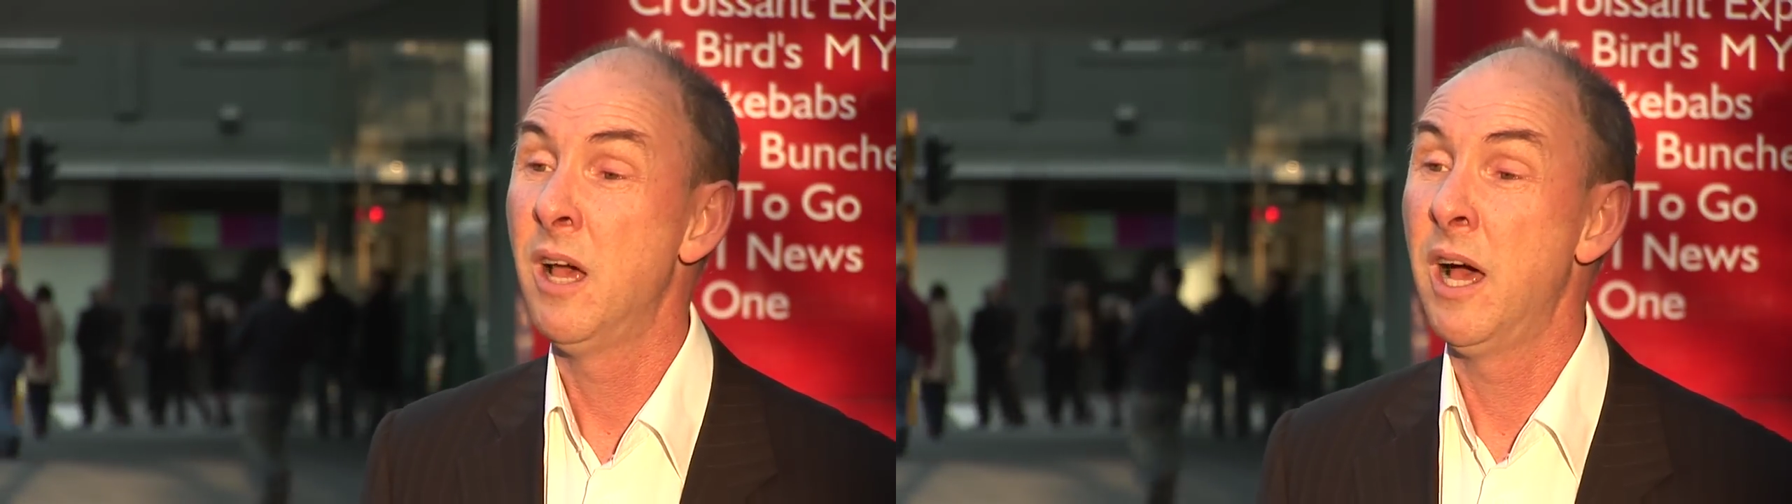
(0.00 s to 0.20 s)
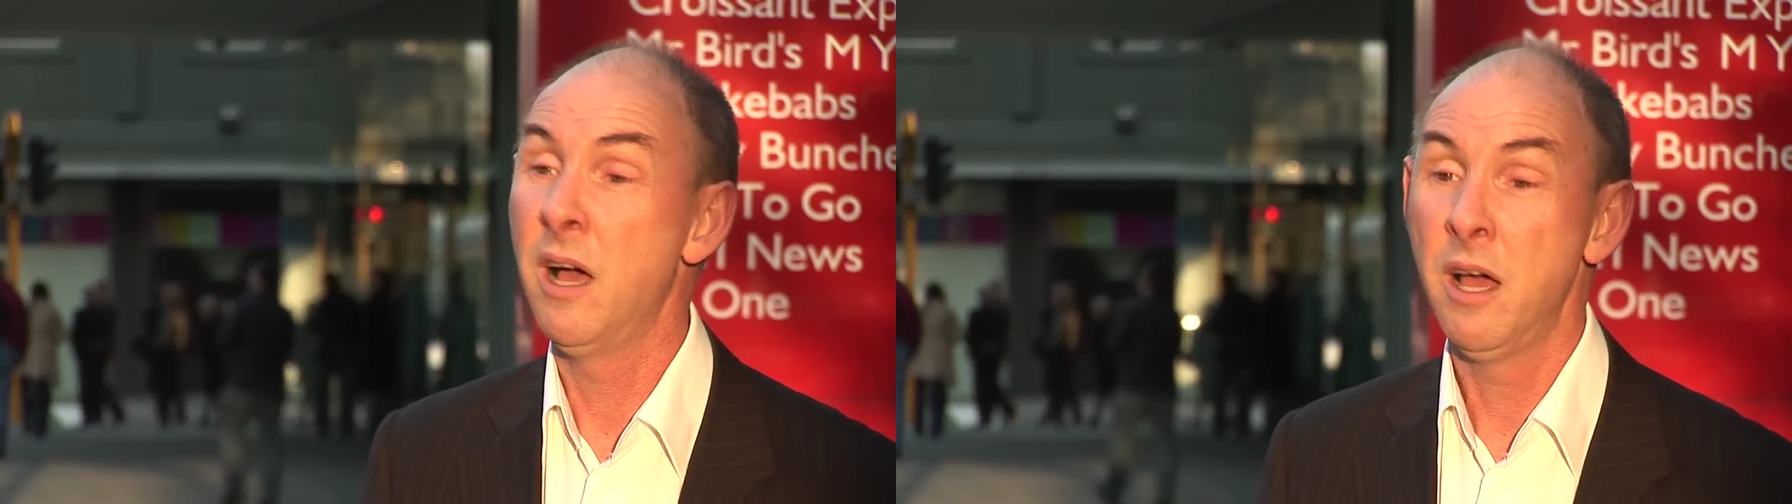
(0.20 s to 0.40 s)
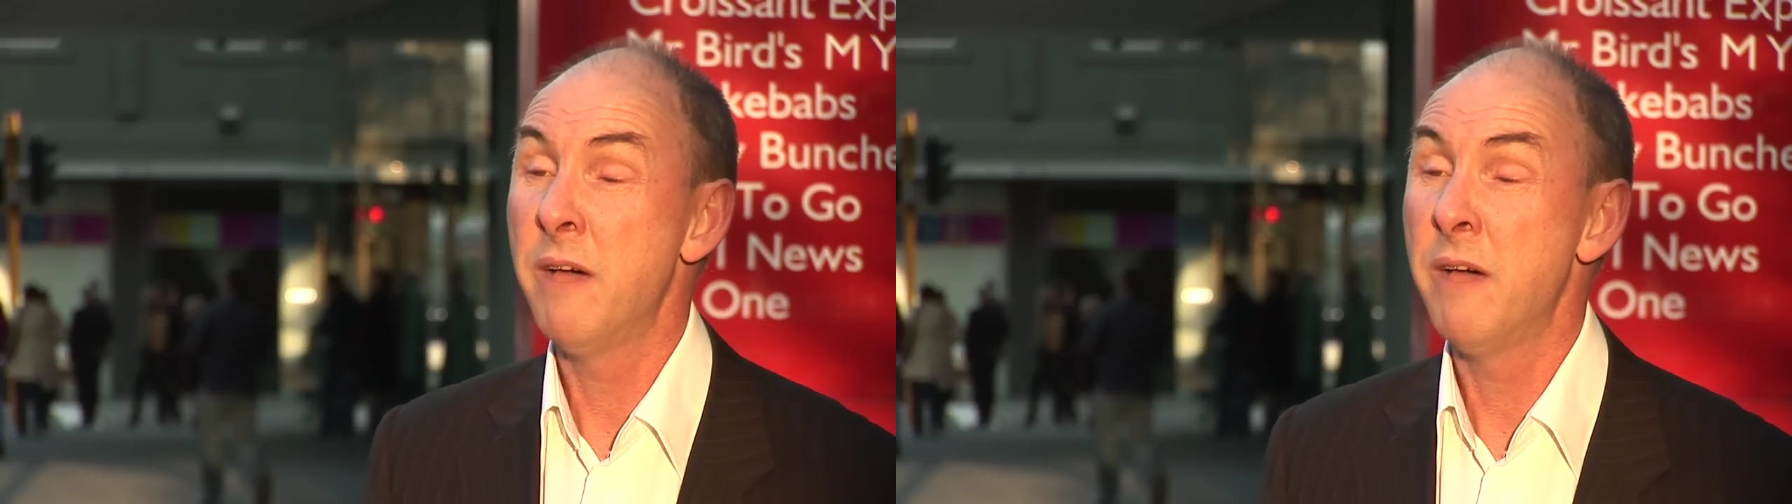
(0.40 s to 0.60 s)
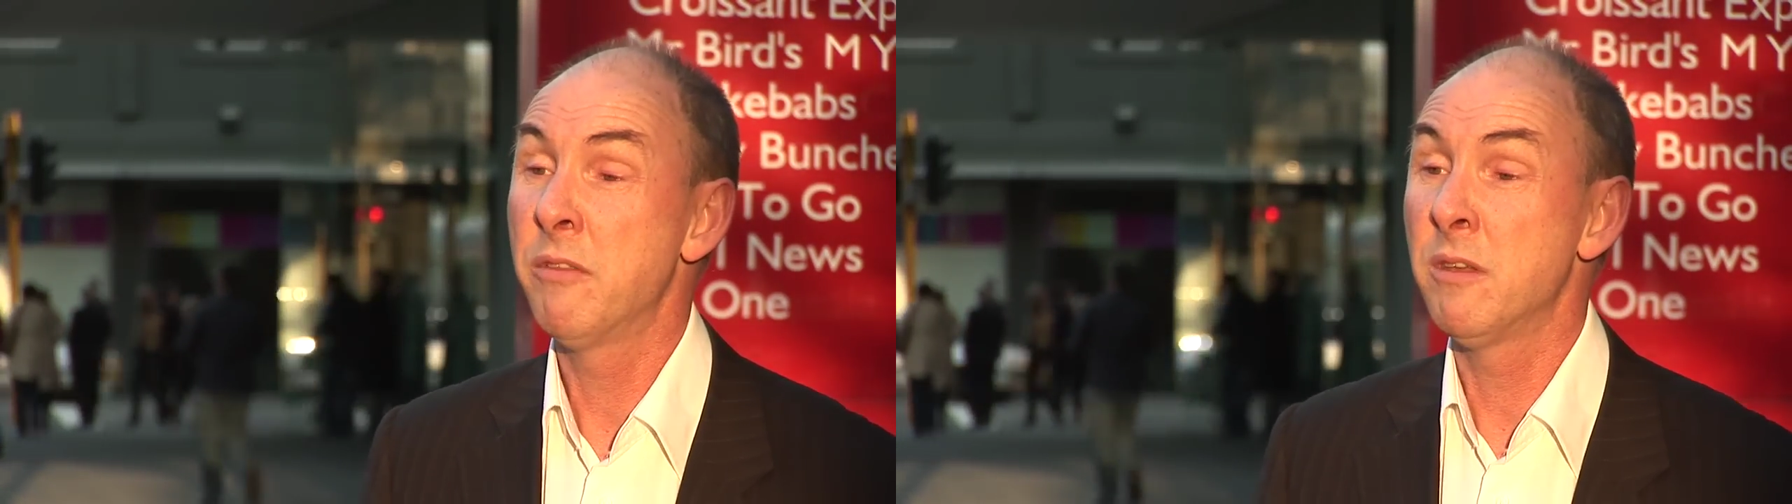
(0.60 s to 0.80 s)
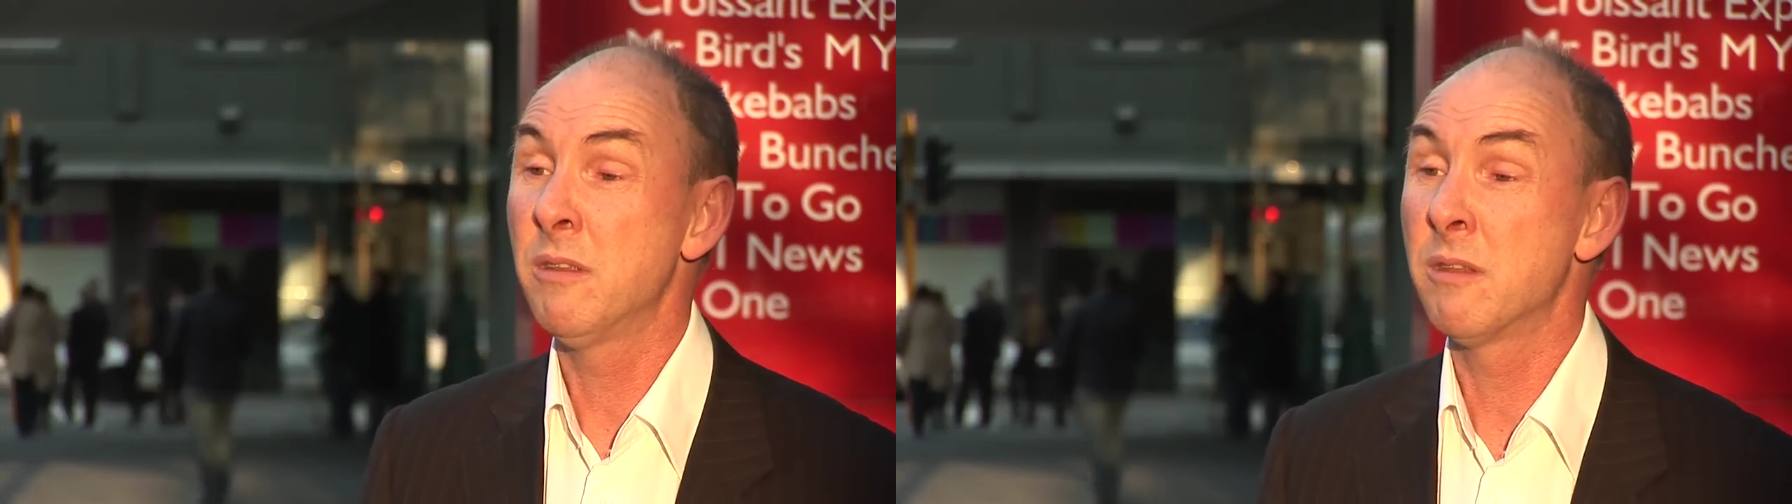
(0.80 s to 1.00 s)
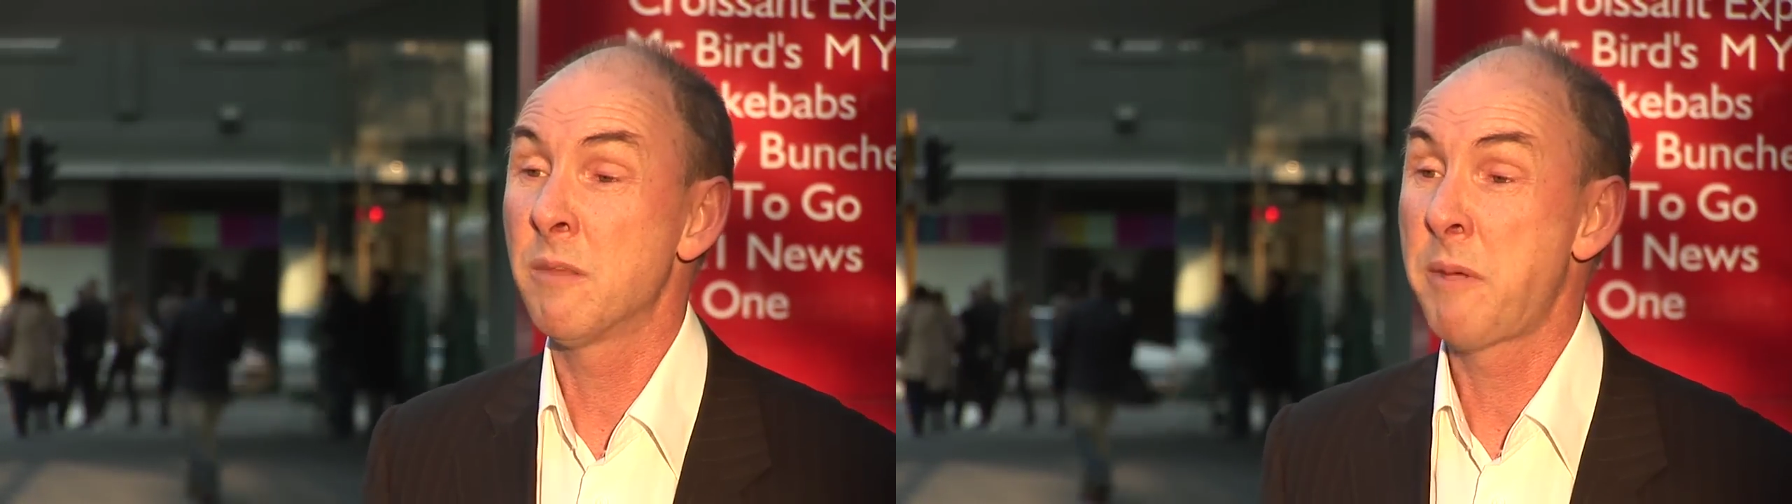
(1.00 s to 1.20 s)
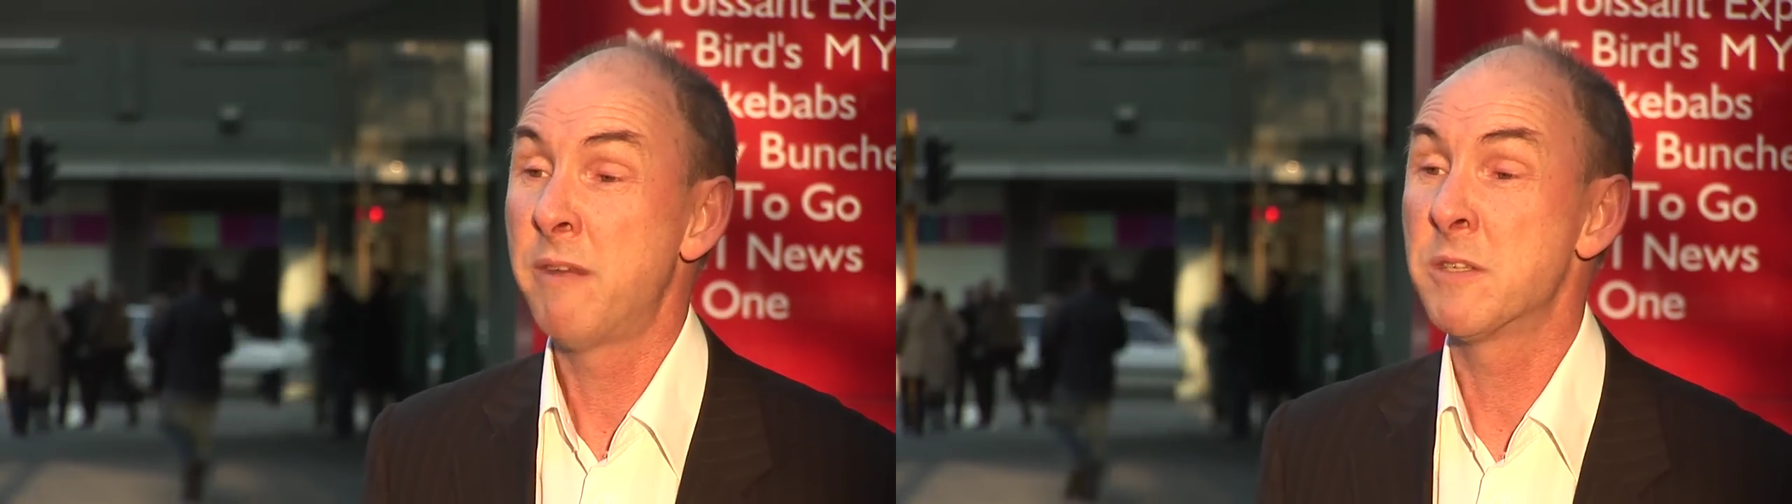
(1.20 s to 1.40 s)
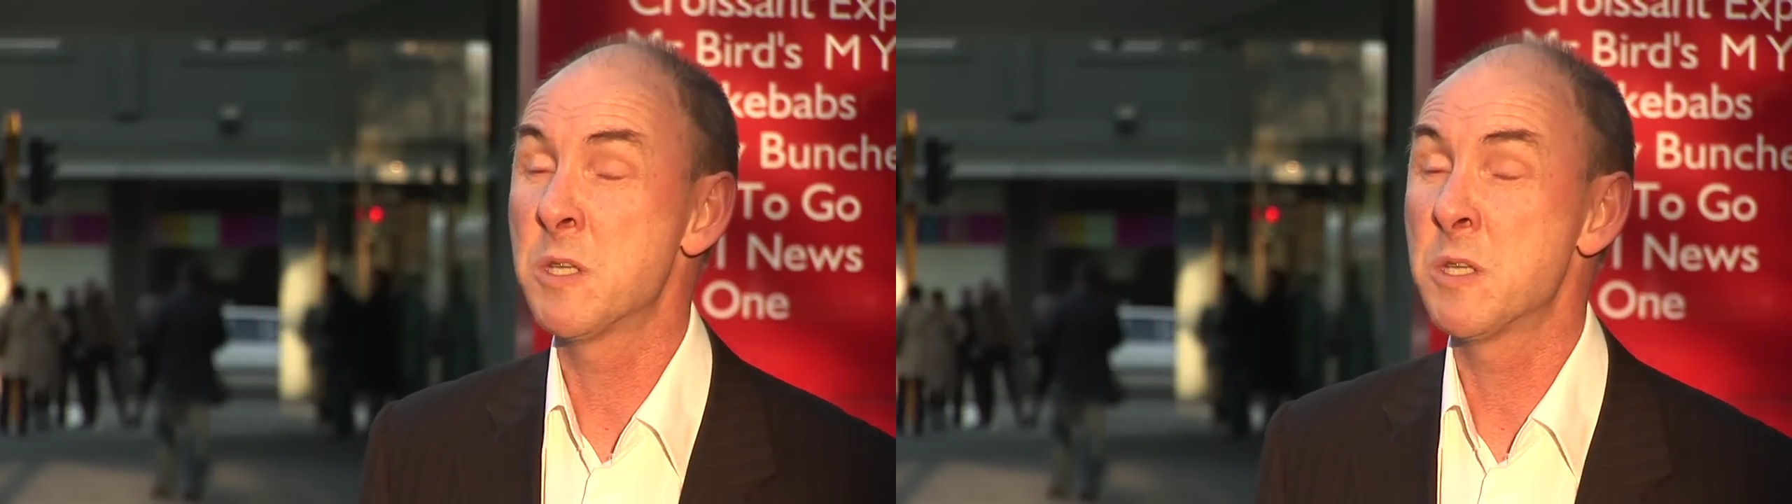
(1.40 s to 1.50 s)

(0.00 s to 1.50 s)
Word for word: uh, and you have the, the power of a